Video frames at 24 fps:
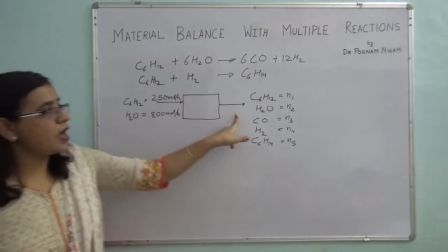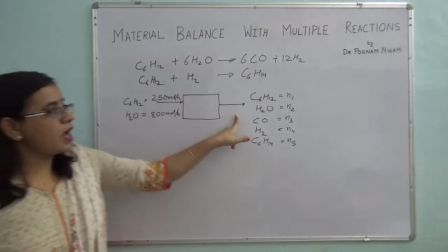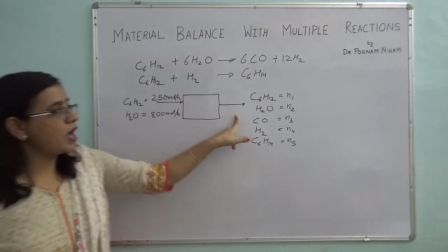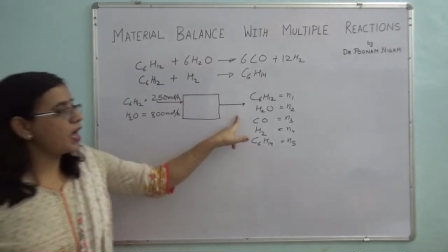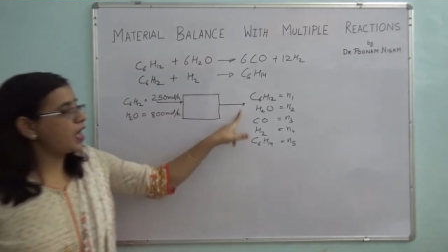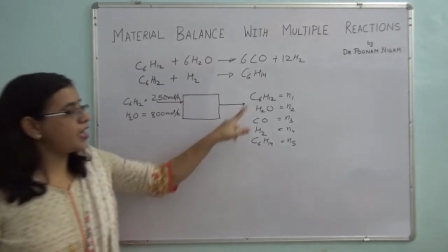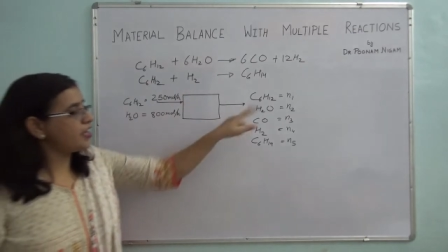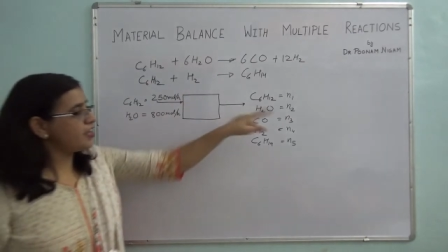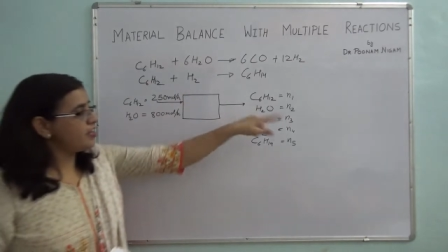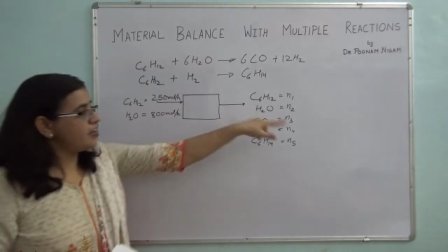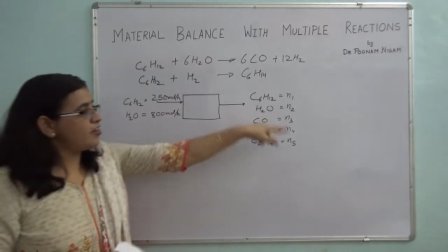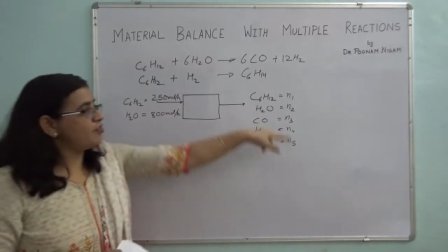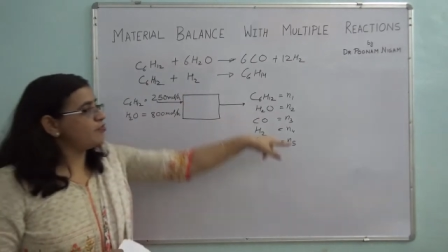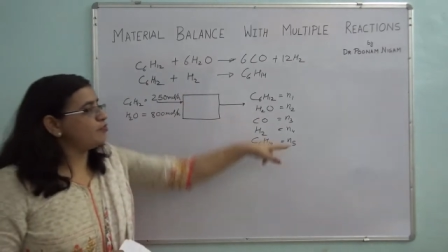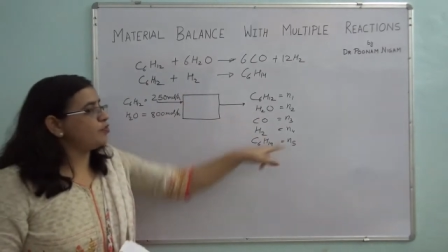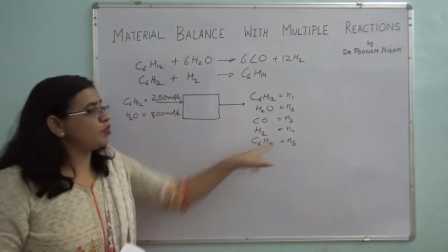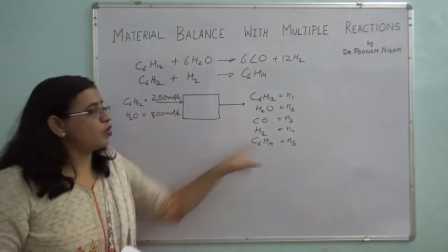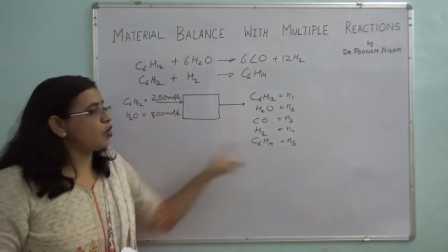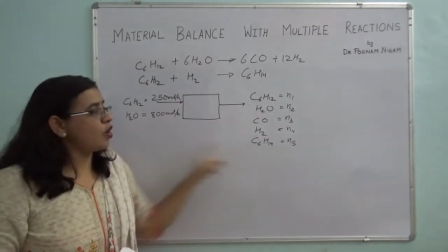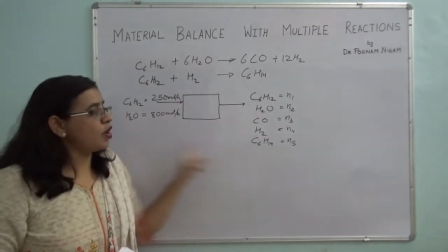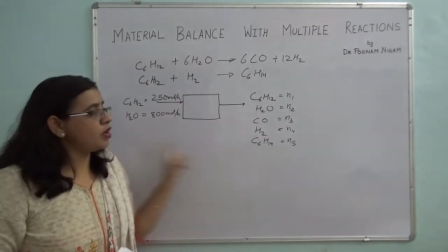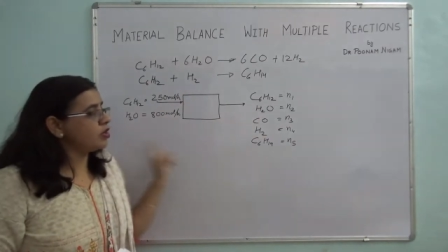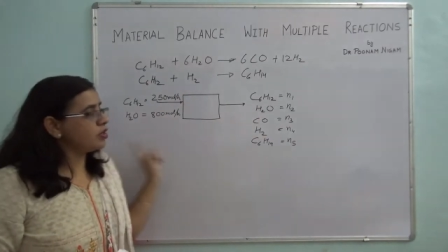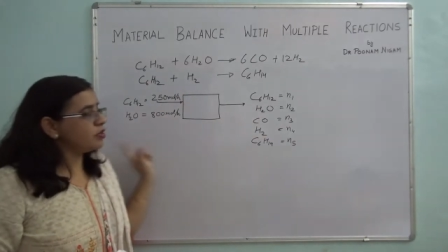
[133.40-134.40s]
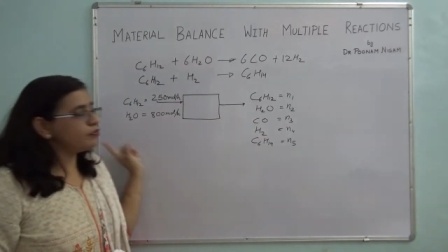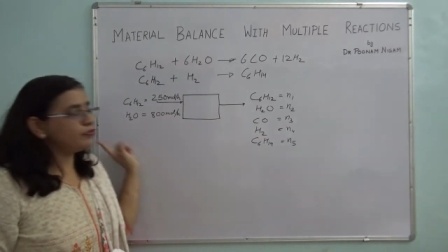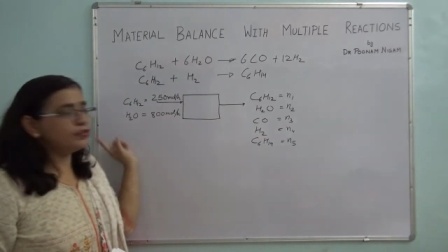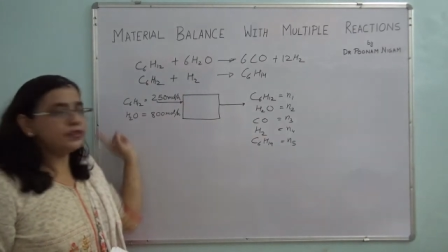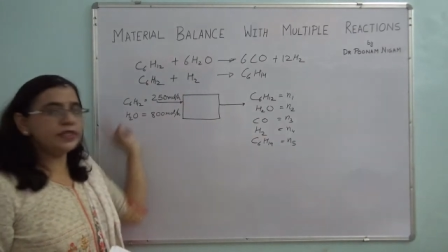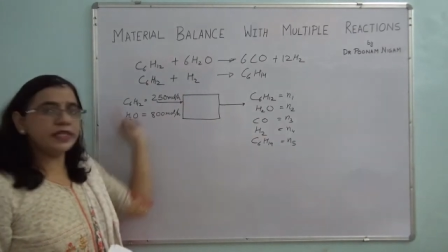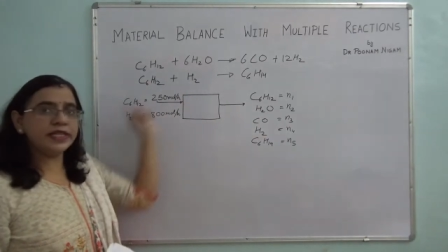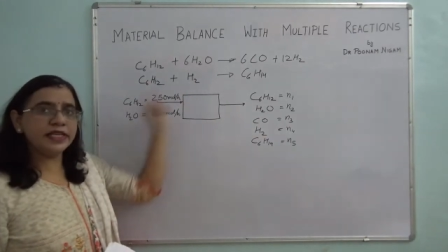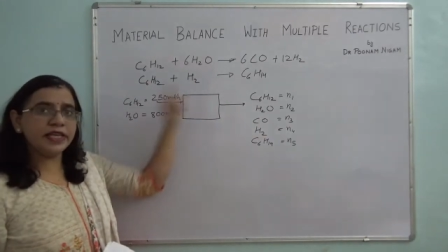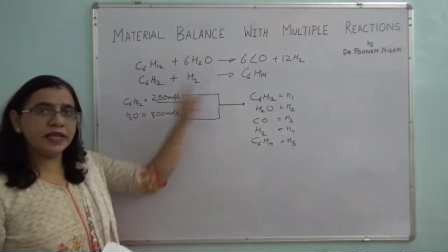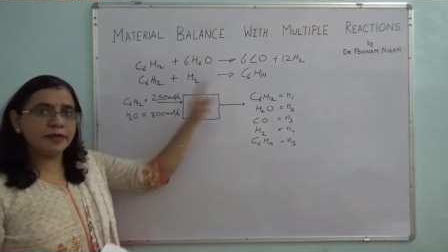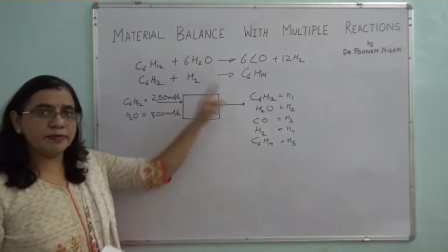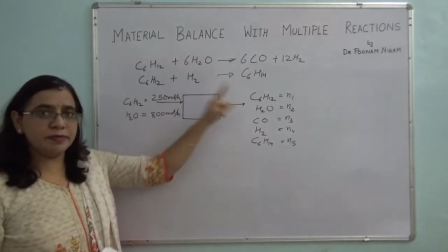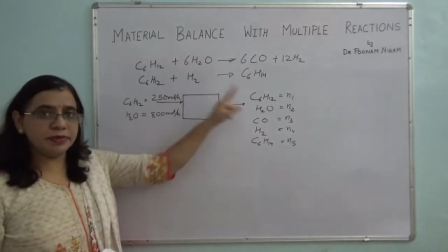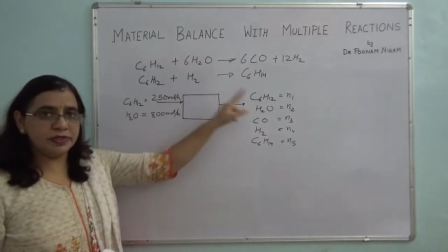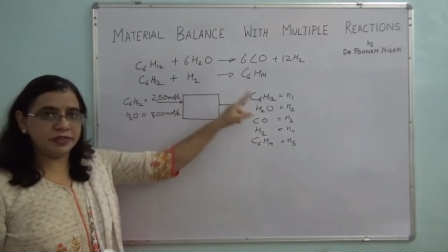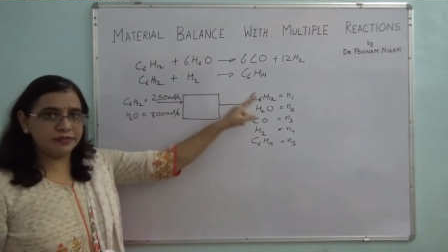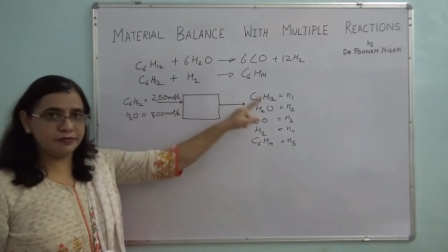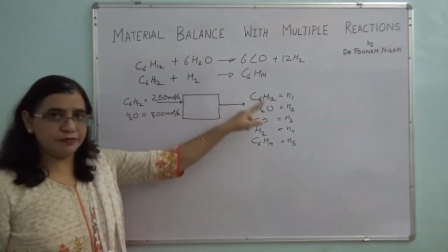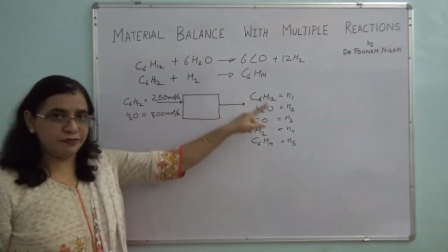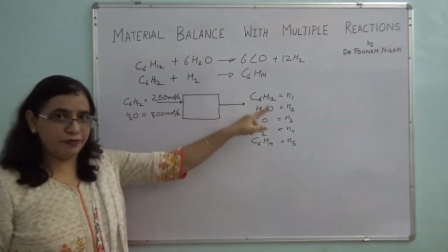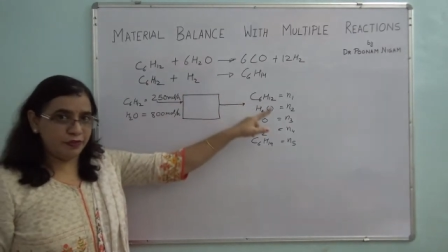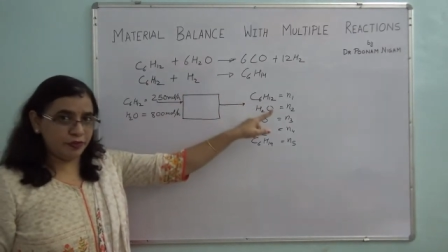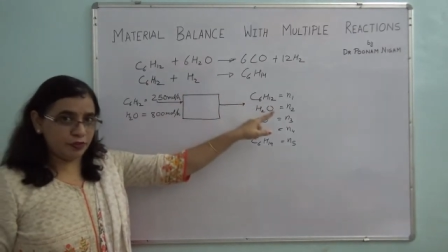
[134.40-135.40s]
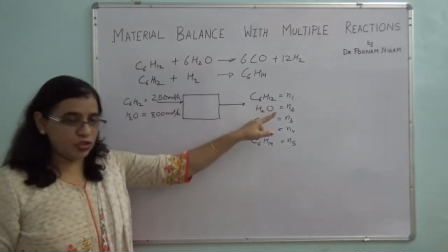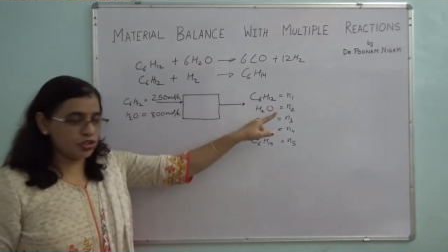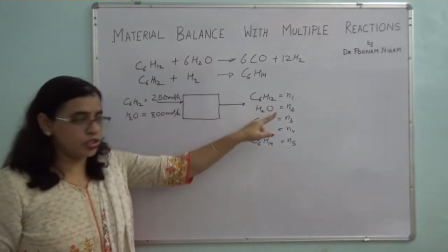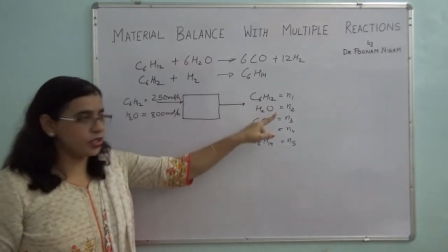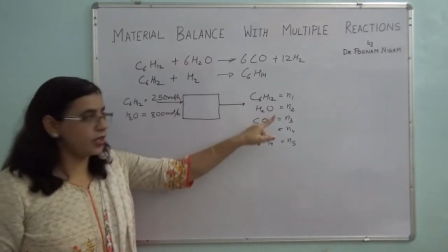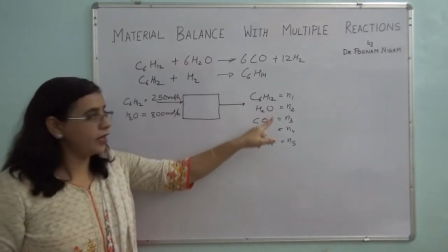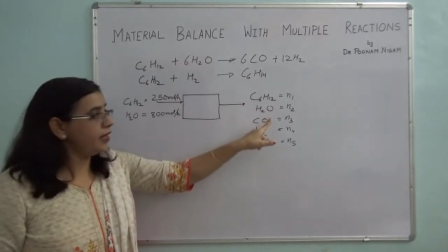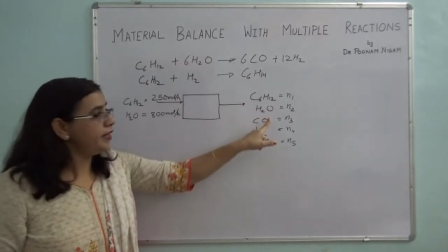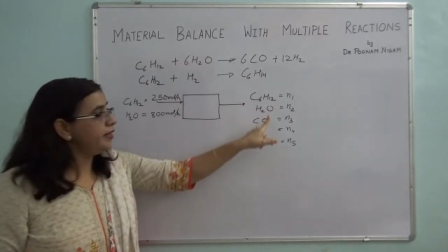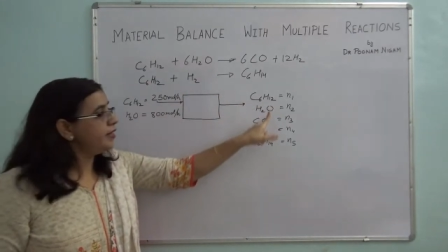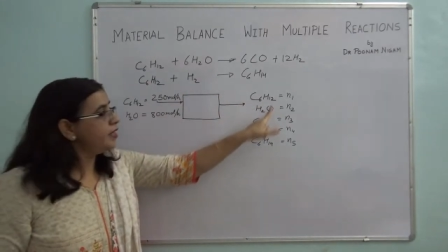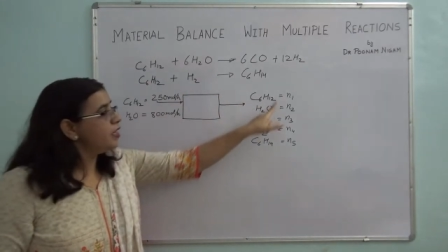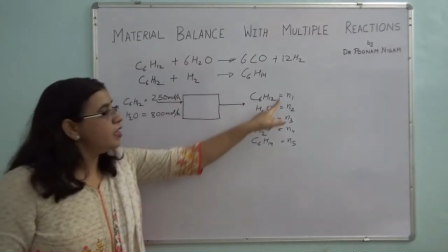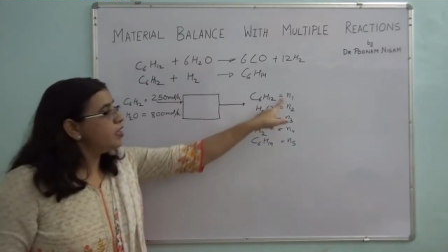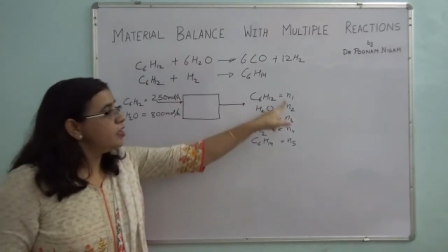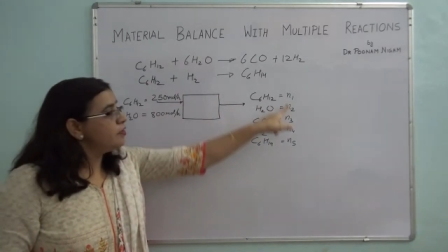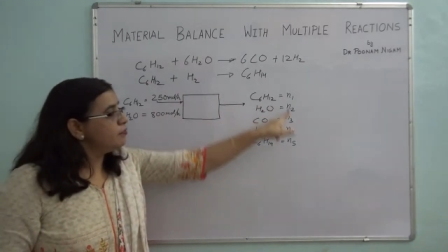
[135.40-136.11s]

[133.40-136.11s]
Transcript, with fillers: I have drawn a fully labeled flowchart